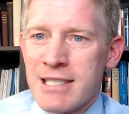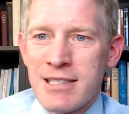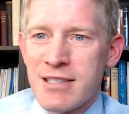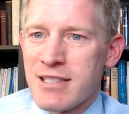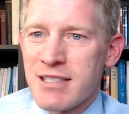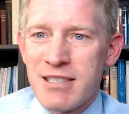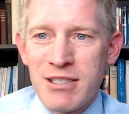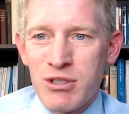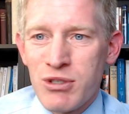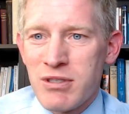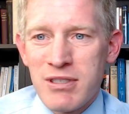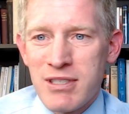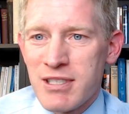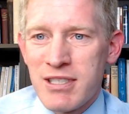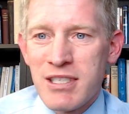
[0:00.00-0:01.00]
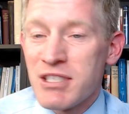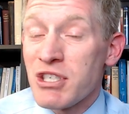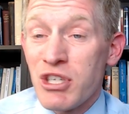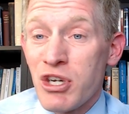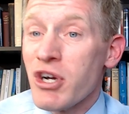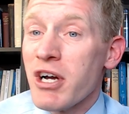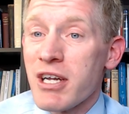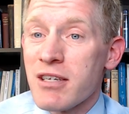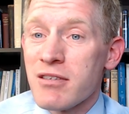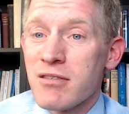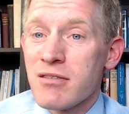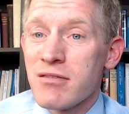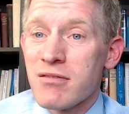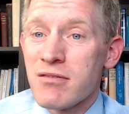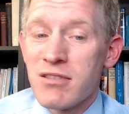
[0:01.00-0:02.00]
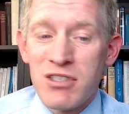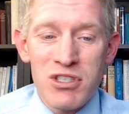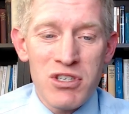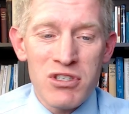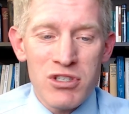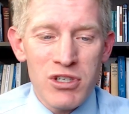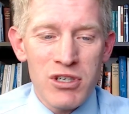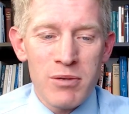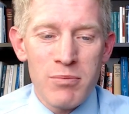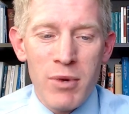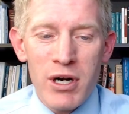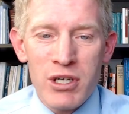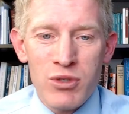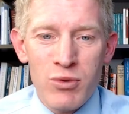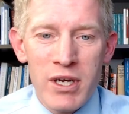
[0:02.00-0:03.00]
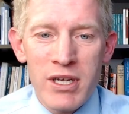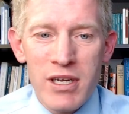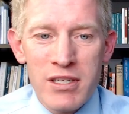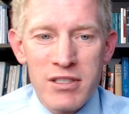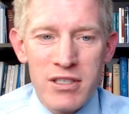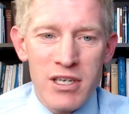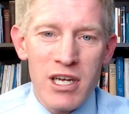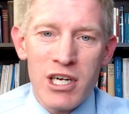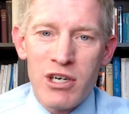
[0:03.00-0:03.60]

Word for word: this is this isn't good. This isn't good. Mark Twain has a, a